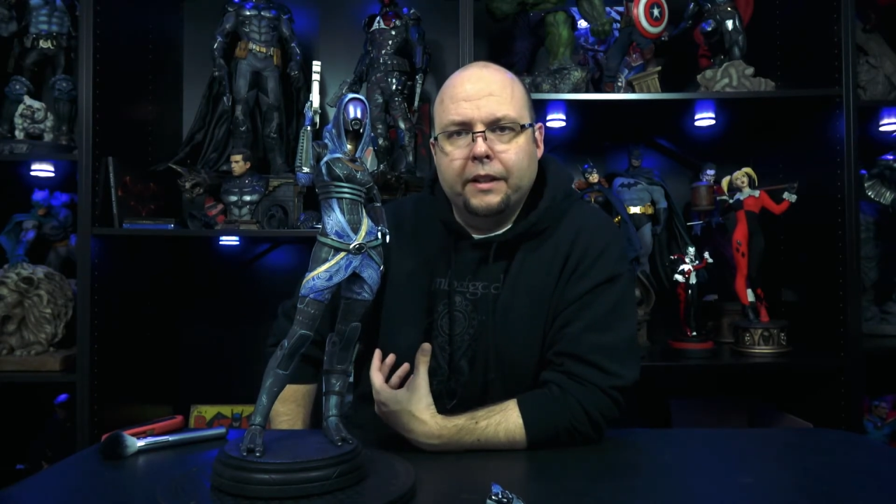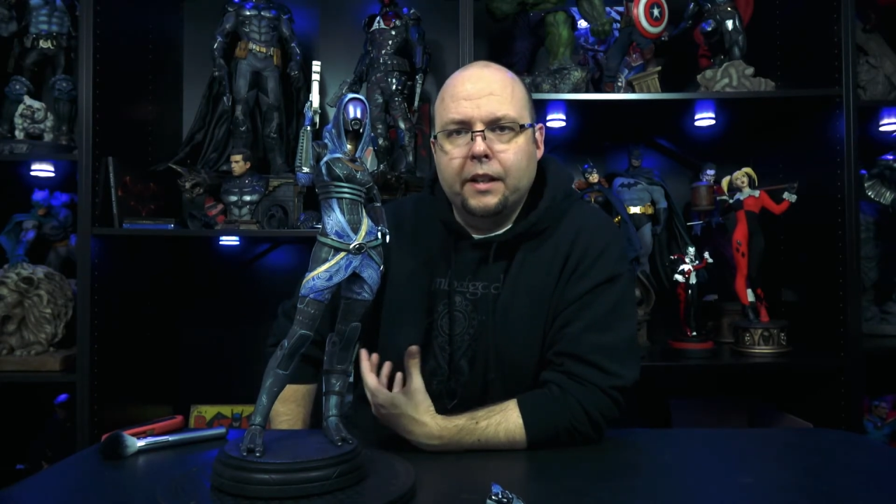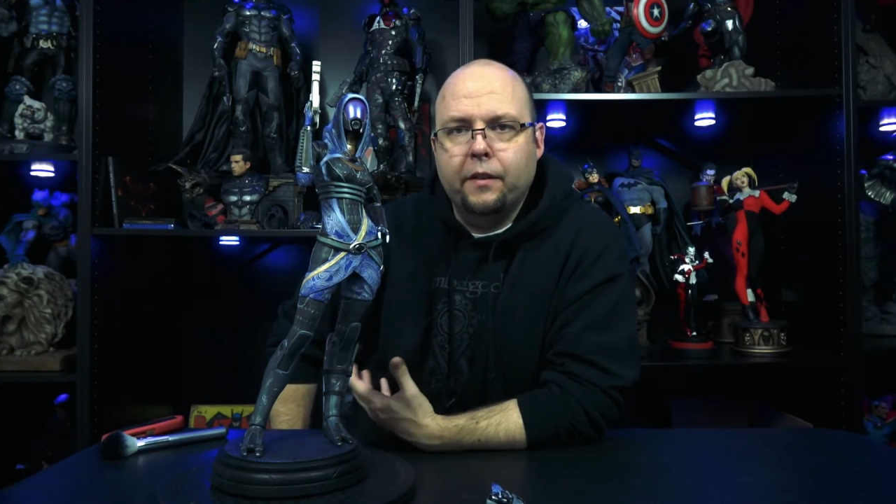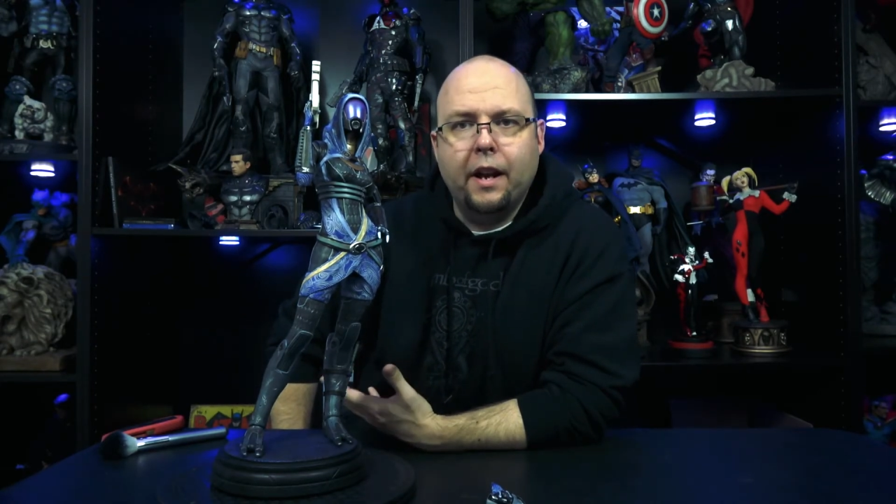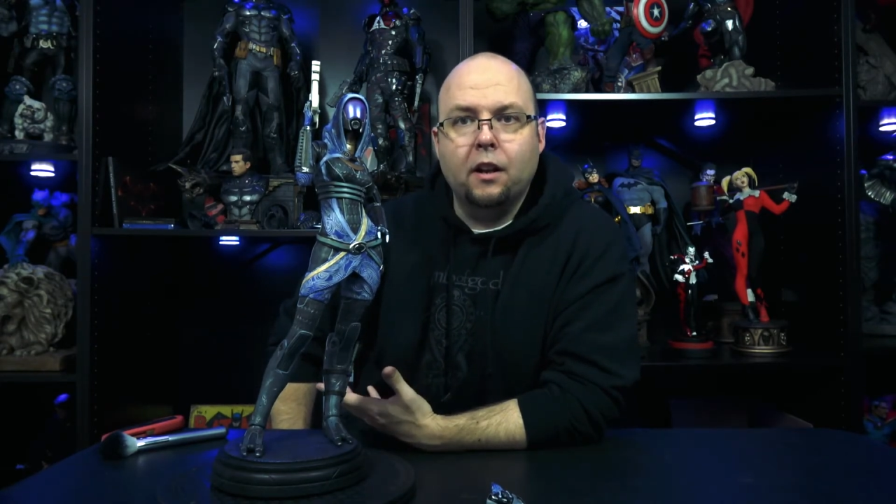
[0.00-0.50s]

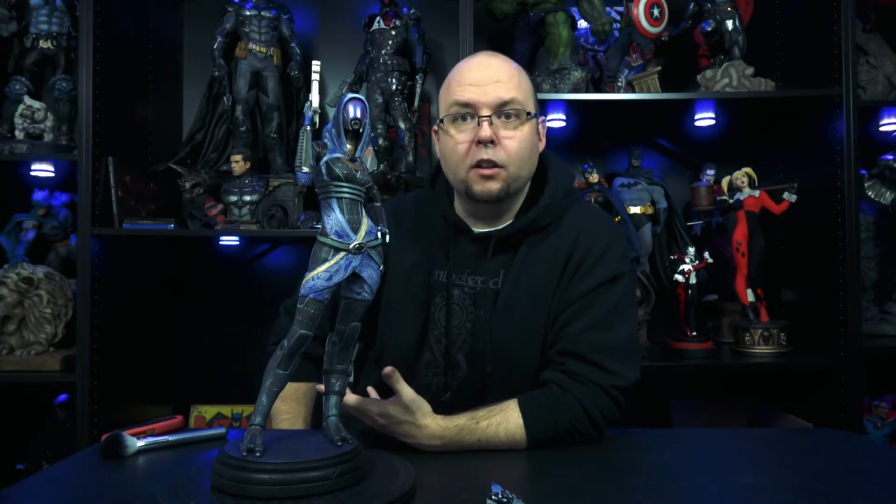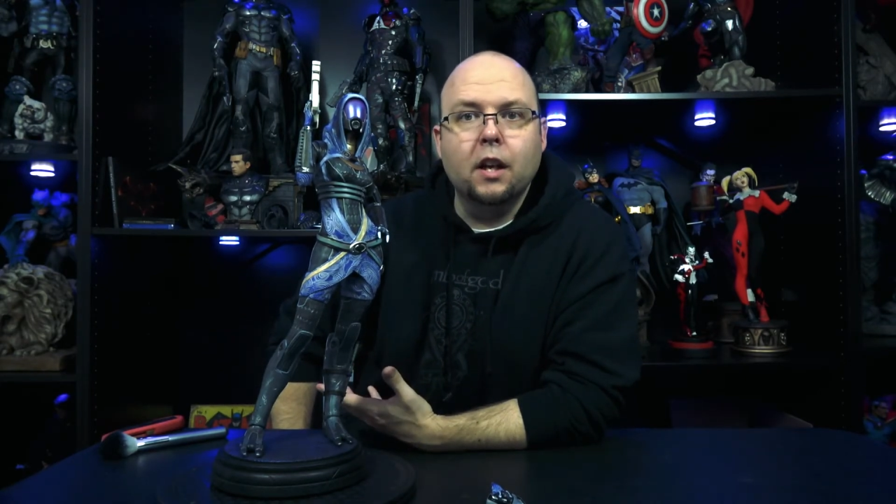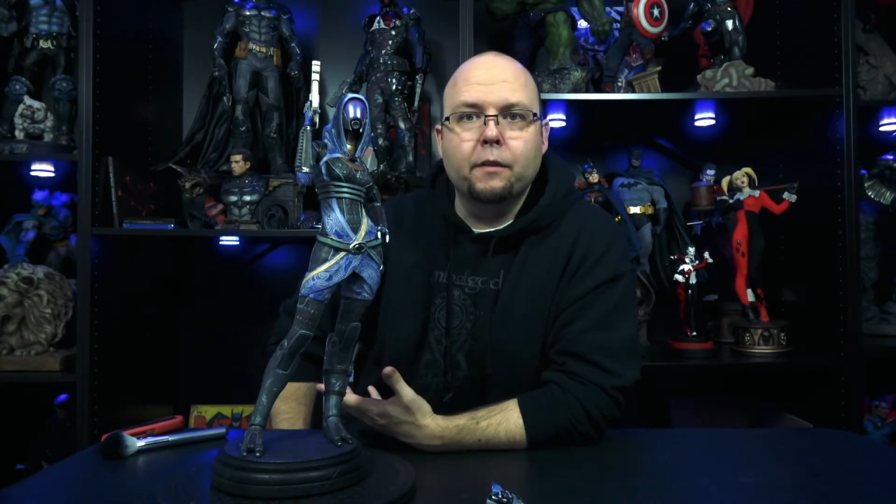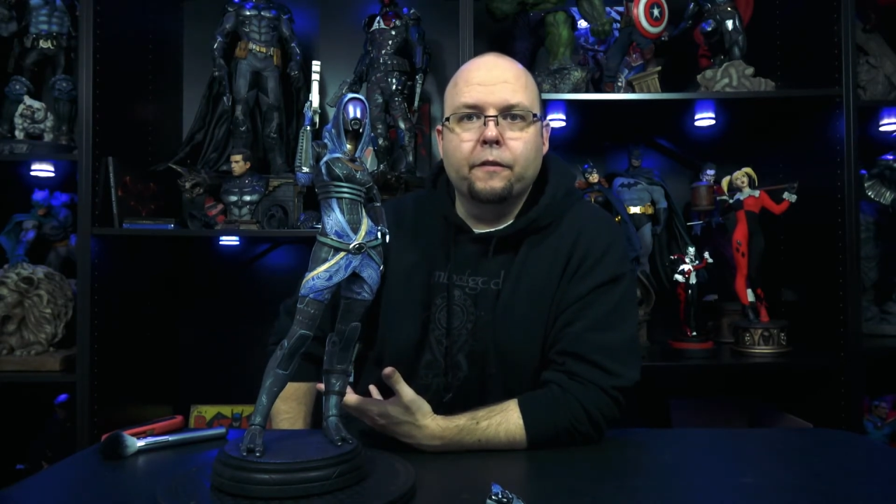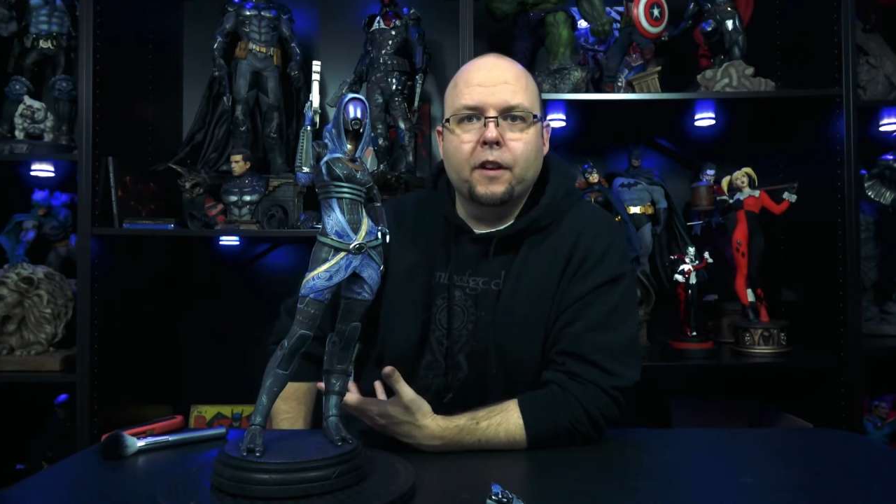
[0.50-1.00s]
never had a
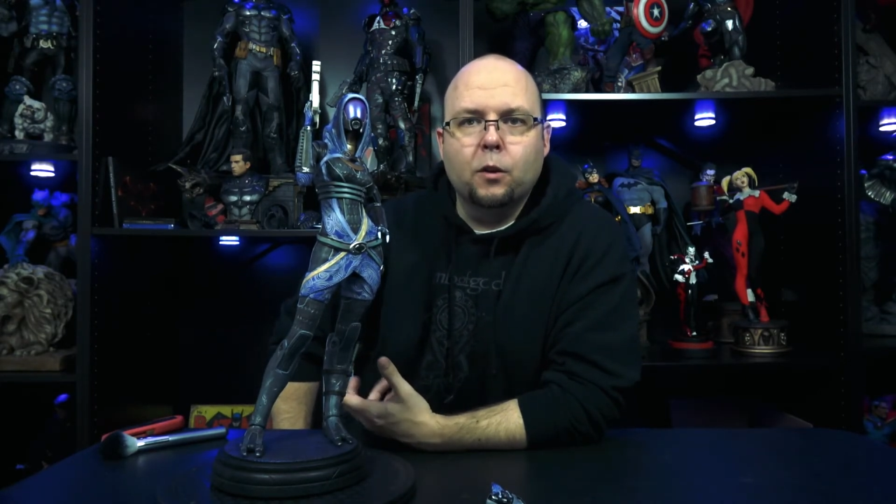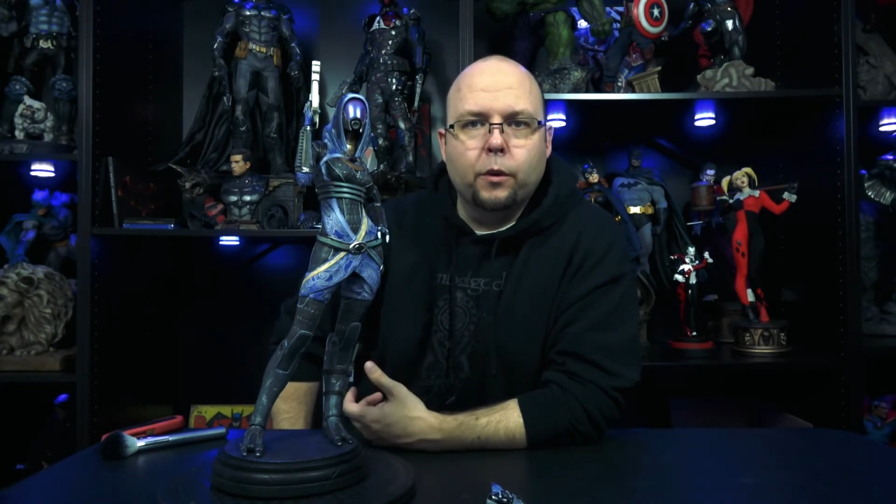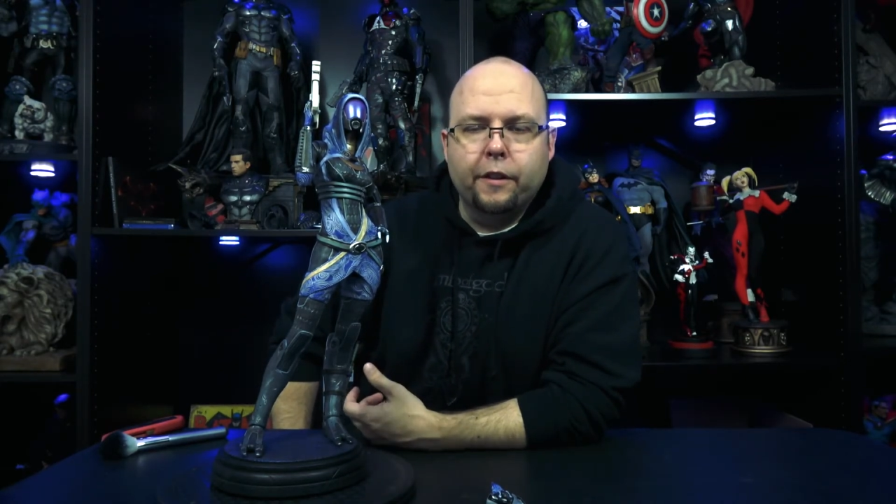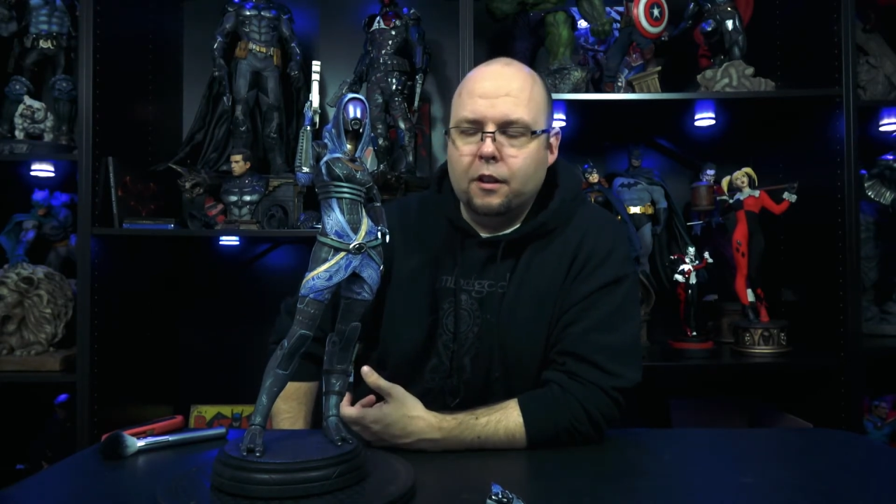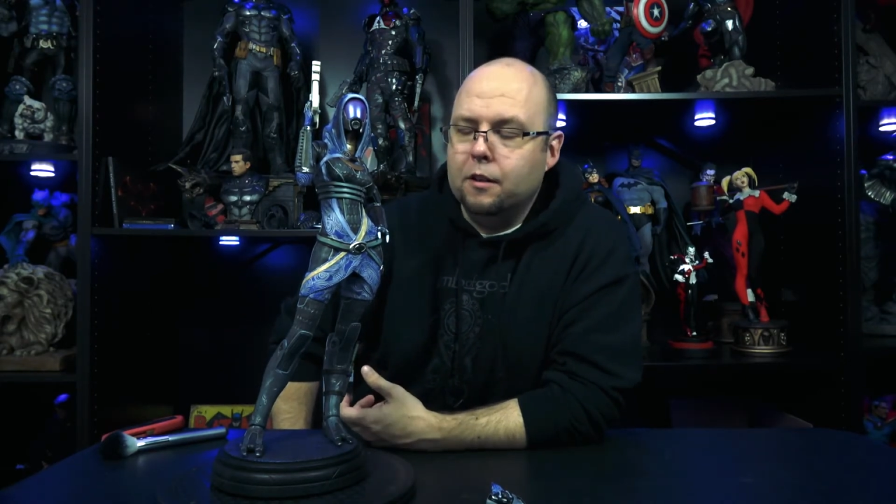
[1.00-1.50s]
love affair
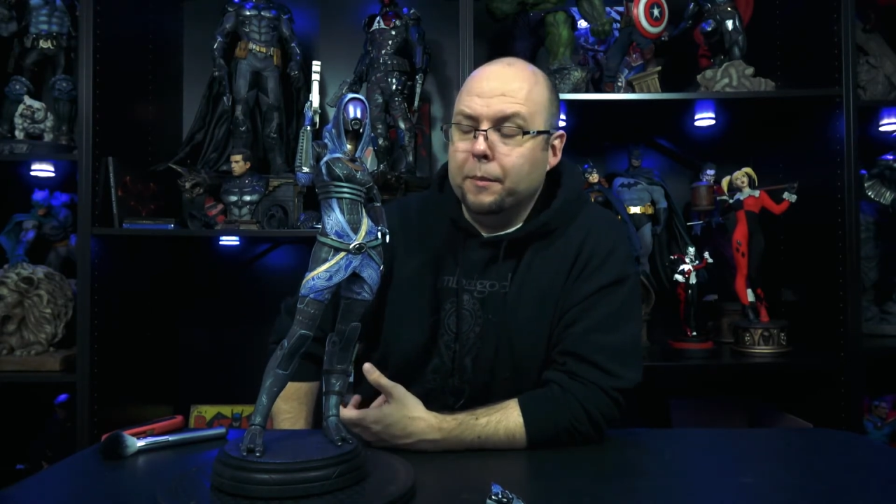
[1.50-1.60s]
with her.